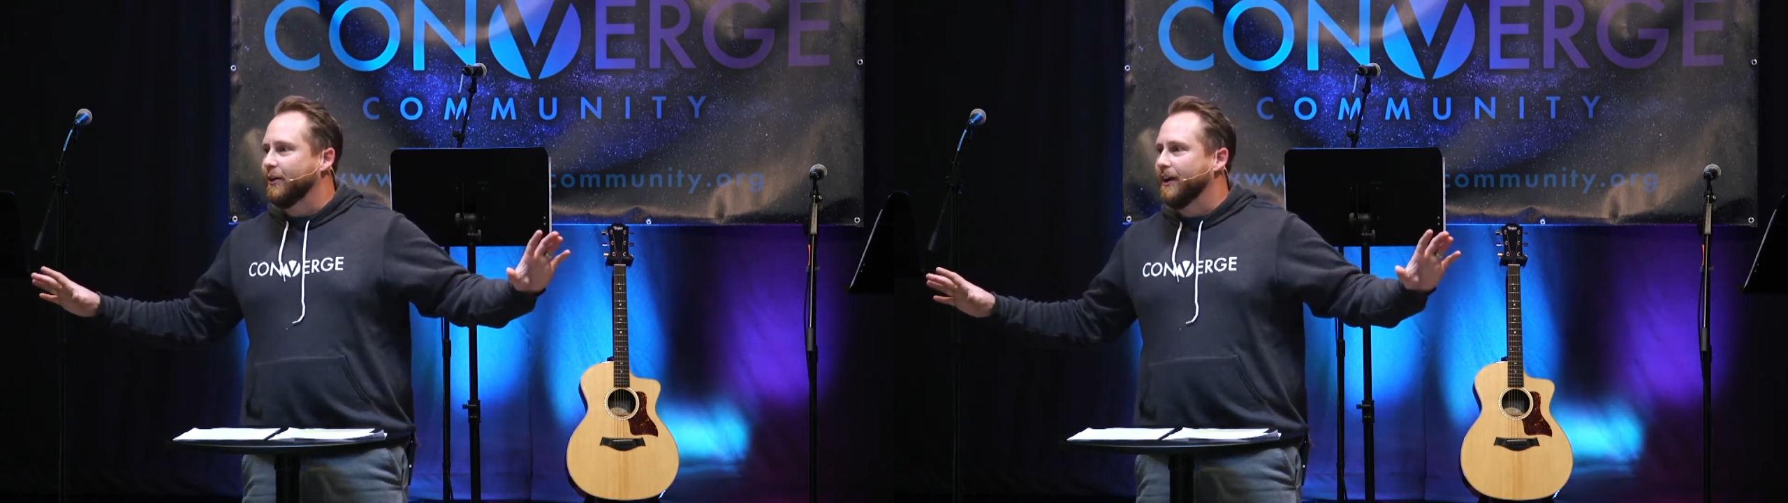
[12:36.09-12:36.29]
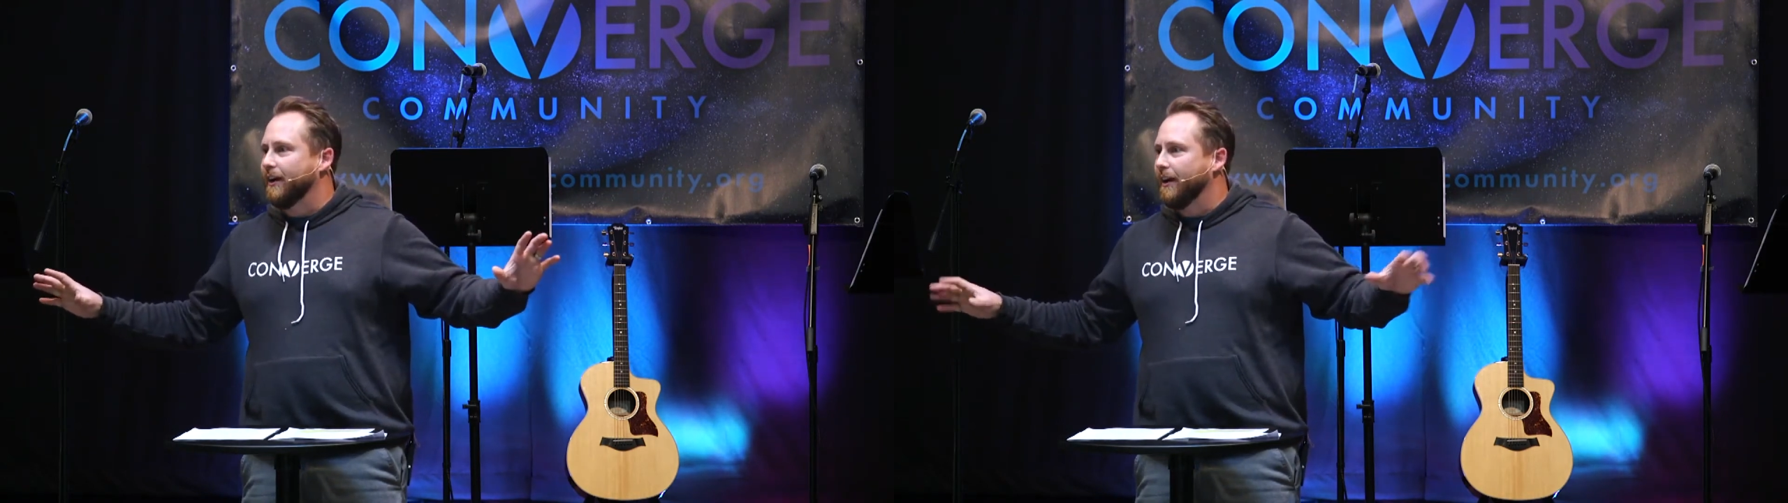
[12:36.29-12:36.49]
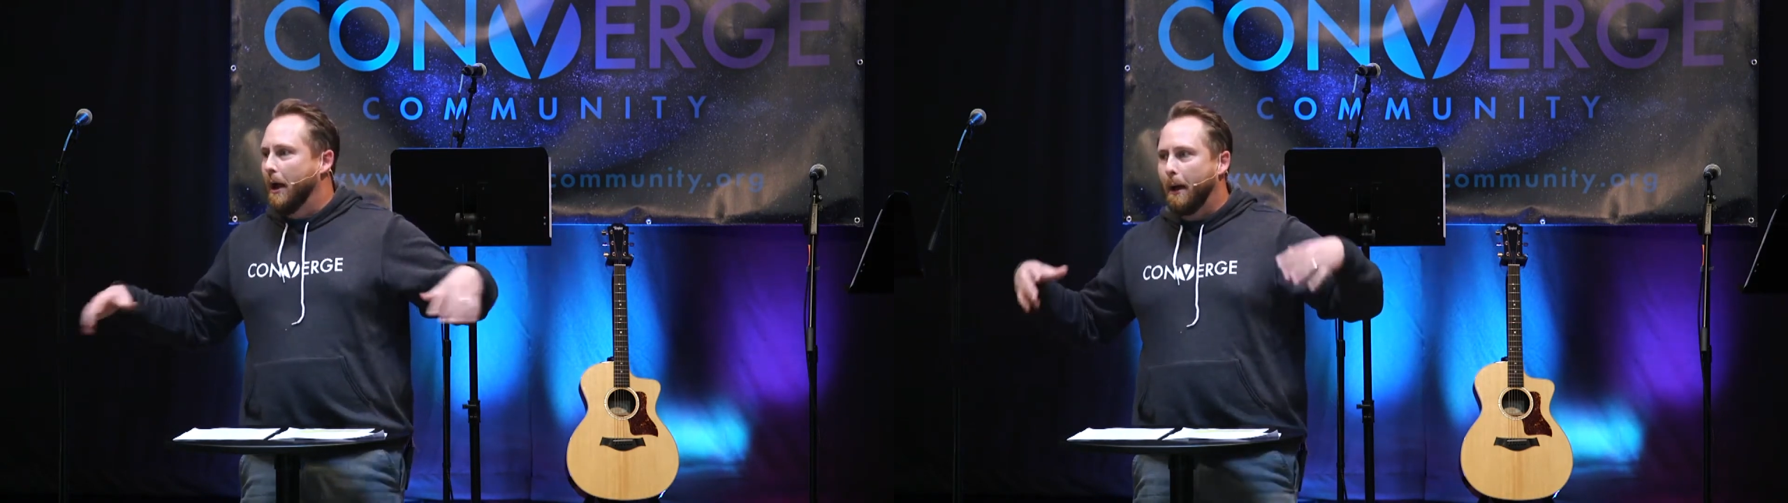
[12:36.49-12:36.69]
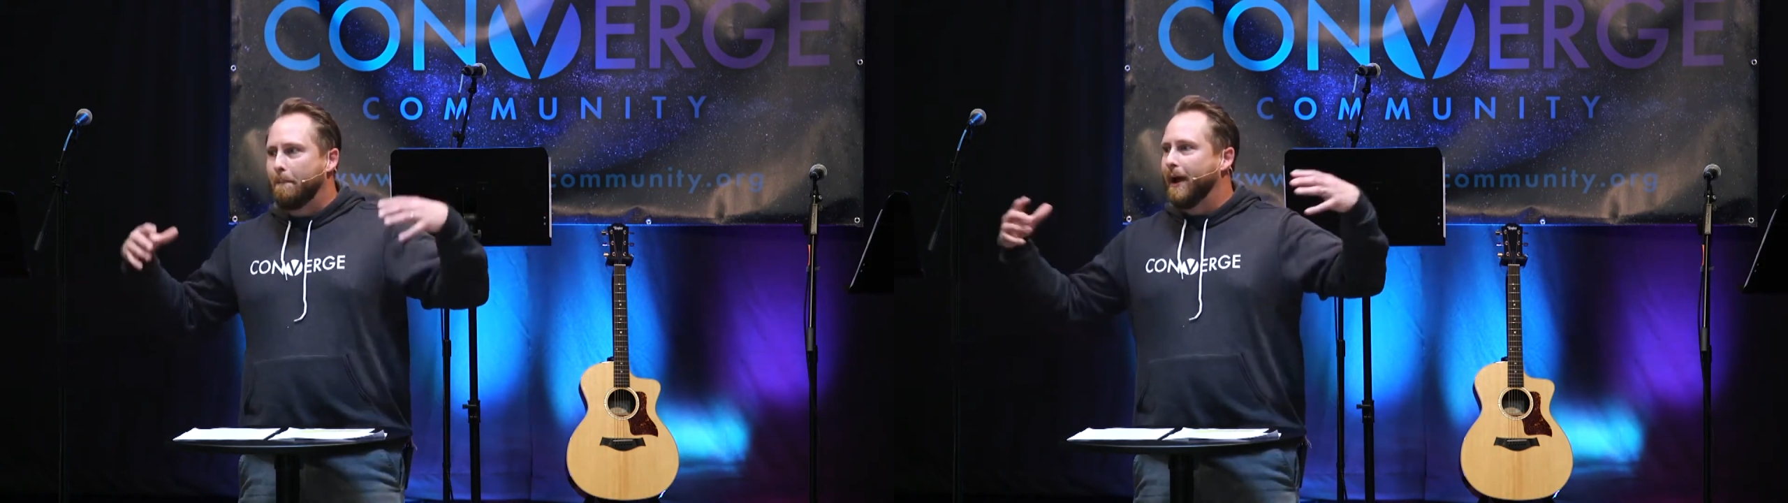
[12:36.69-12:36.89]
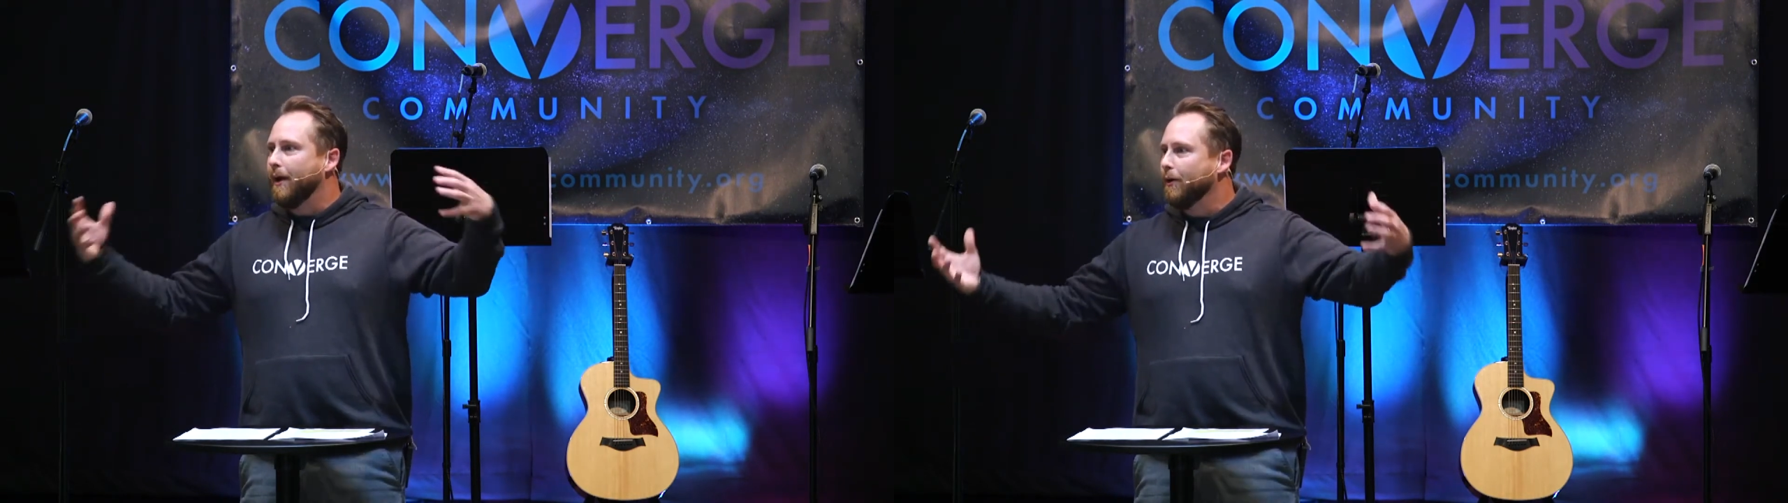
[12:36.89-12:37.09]
here, a
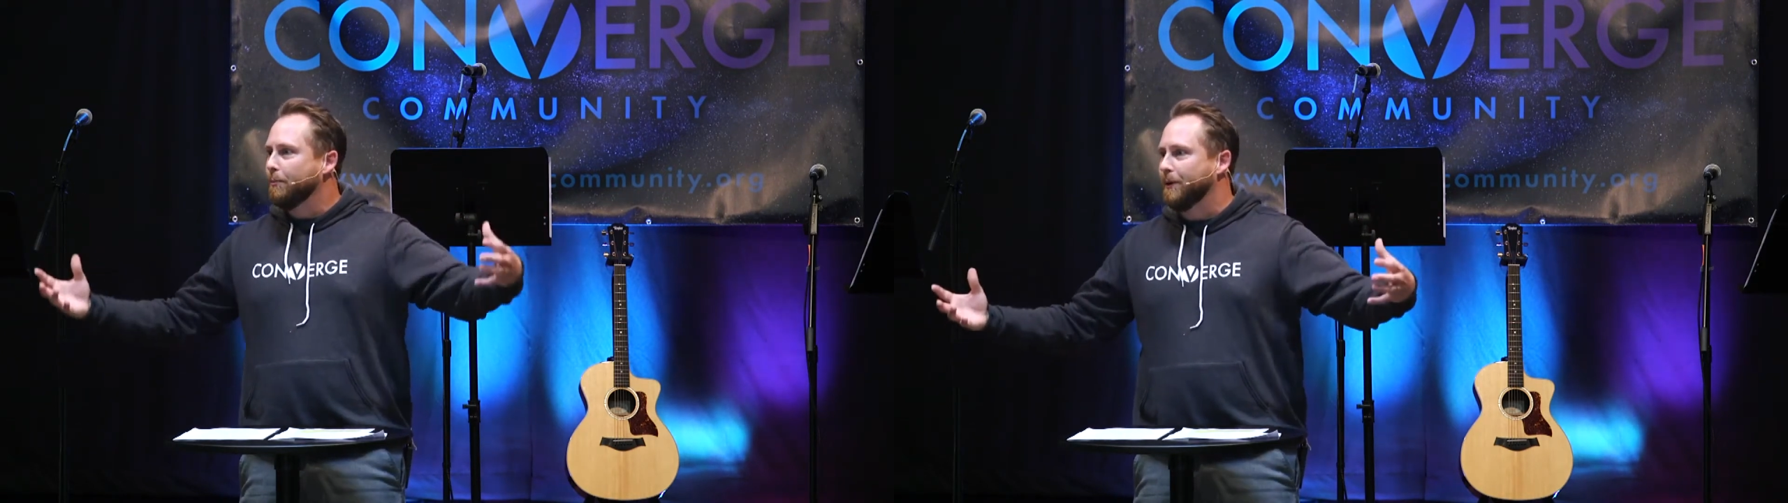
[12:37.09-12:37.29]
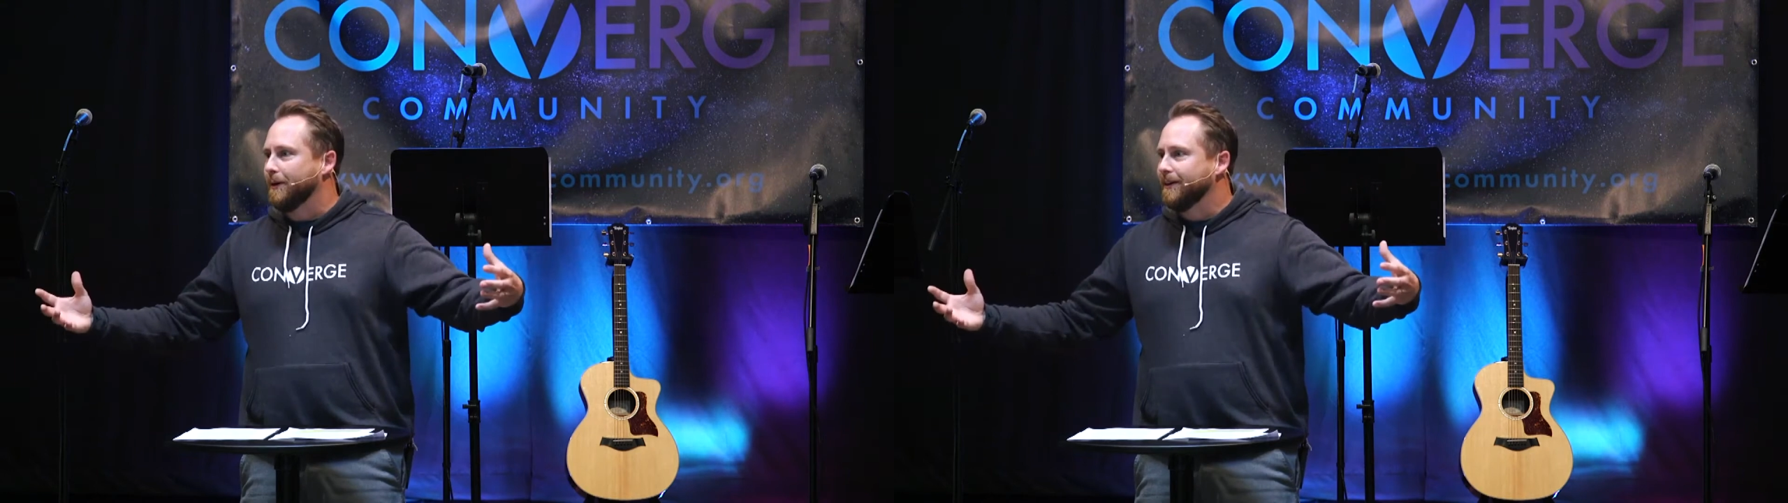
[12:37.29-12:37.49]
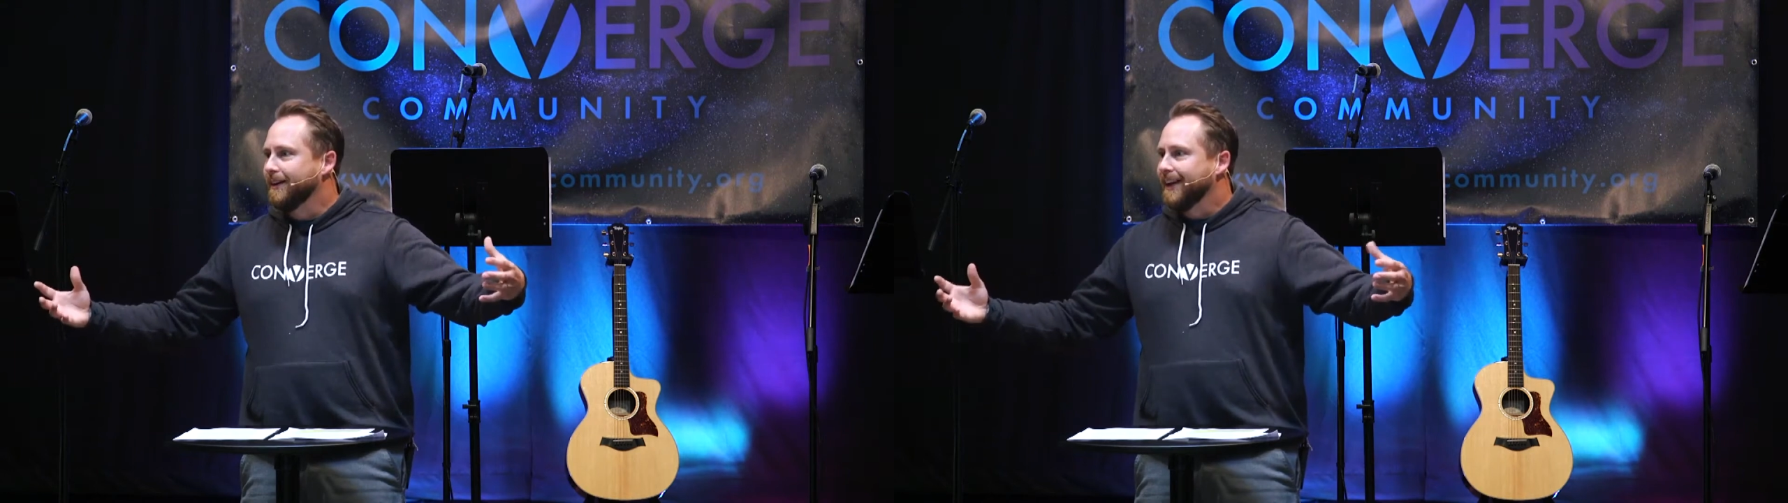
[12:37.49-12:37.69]
parable,